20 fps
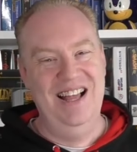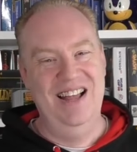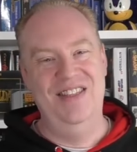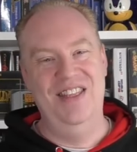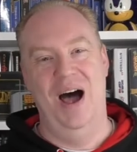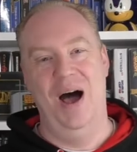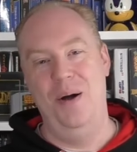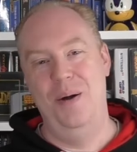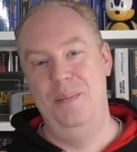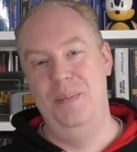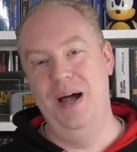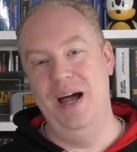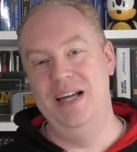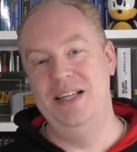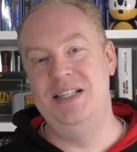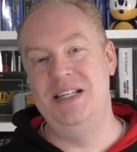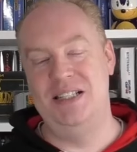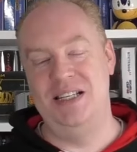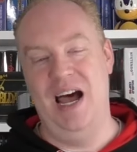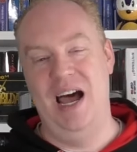No, but
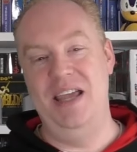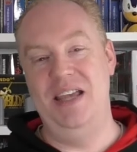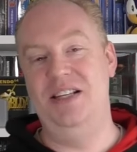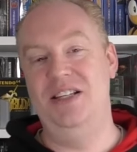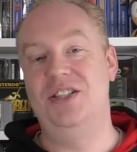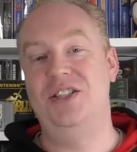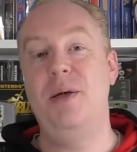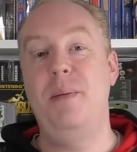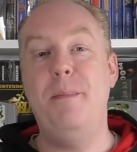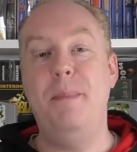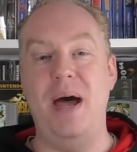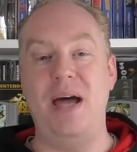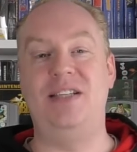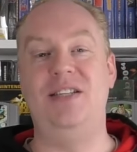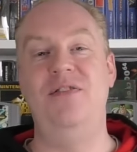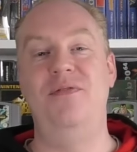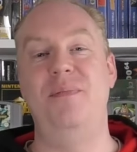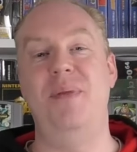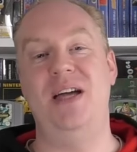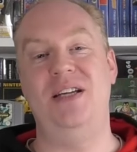as I say, just a
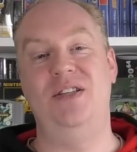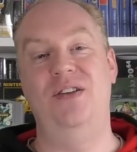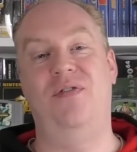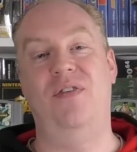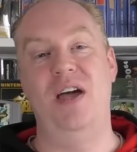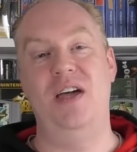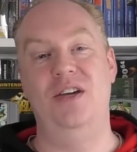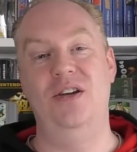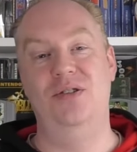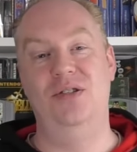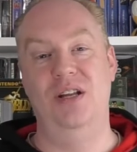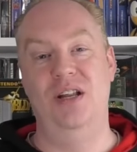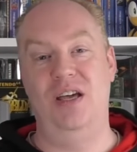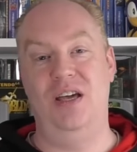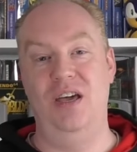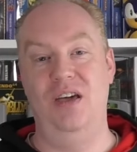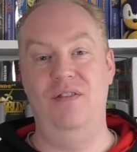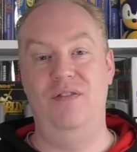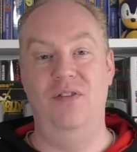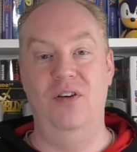massive thank you to
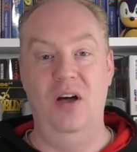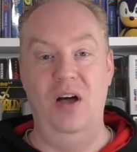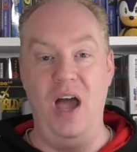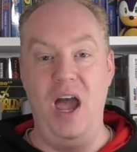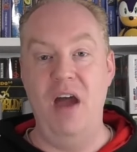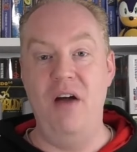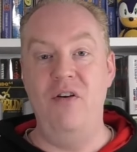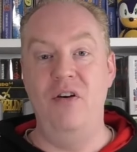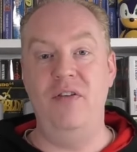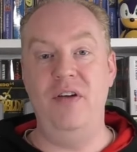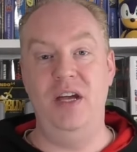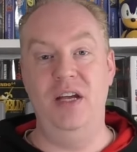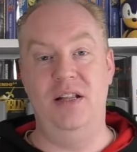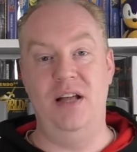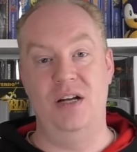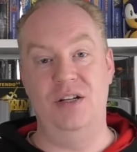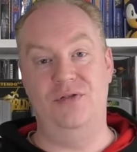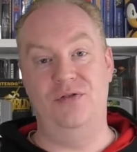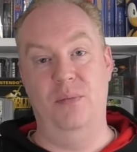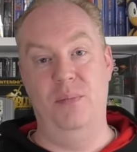Nicky for everything he
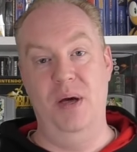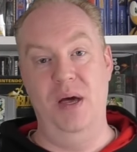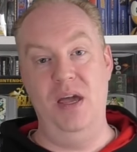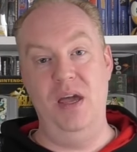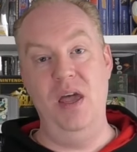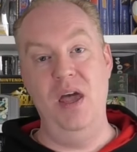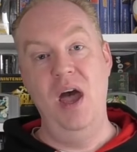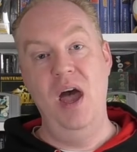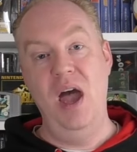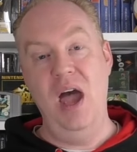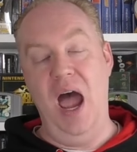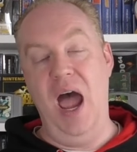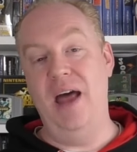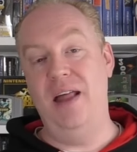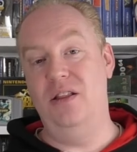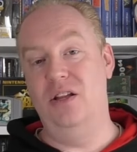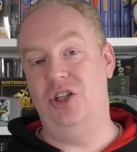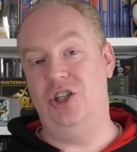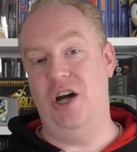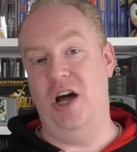does for me
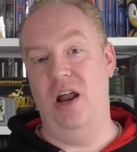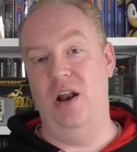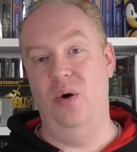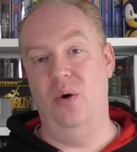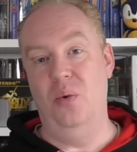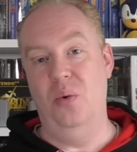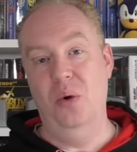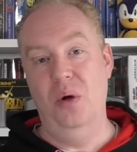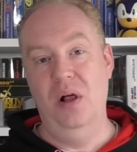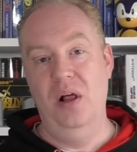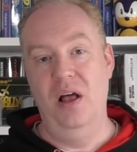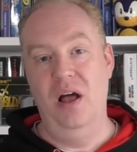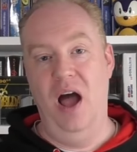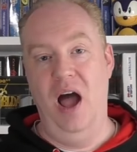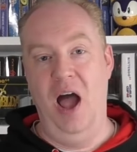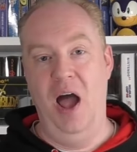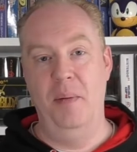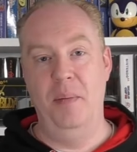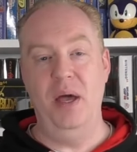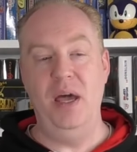and the channel.
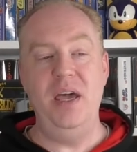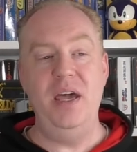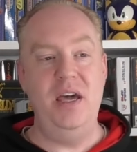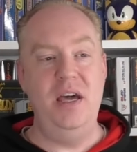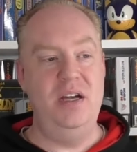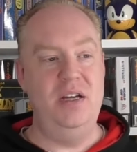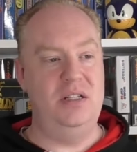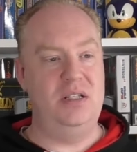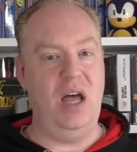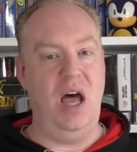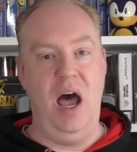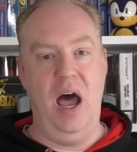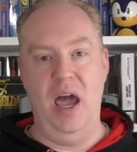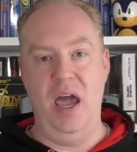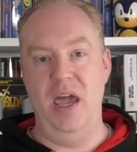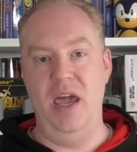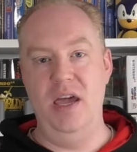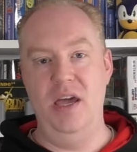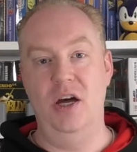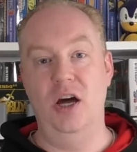He is
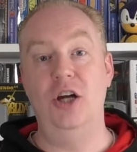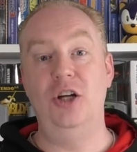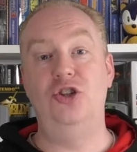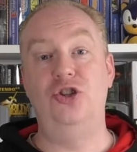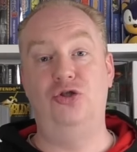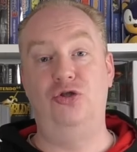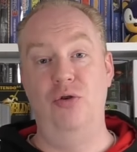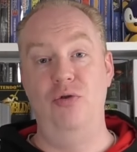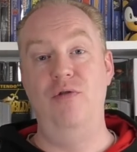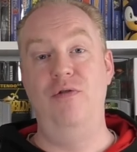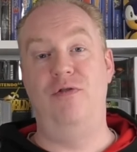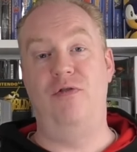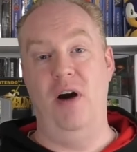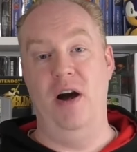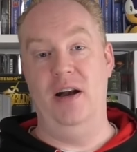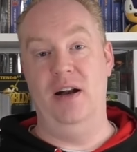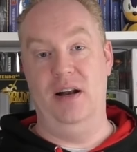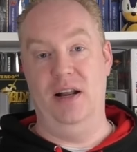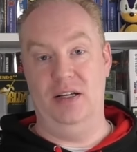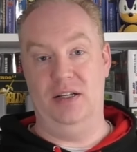a true
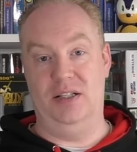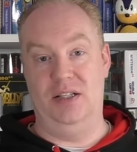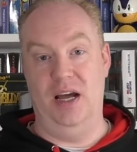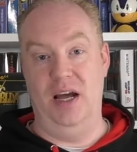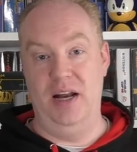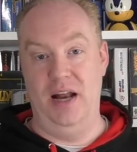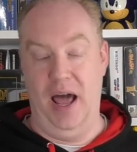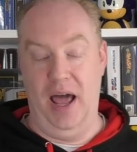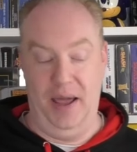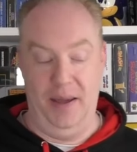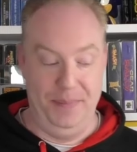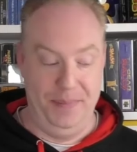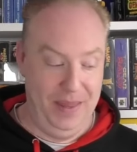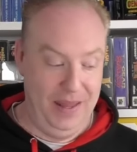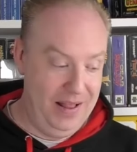friend, let's say that.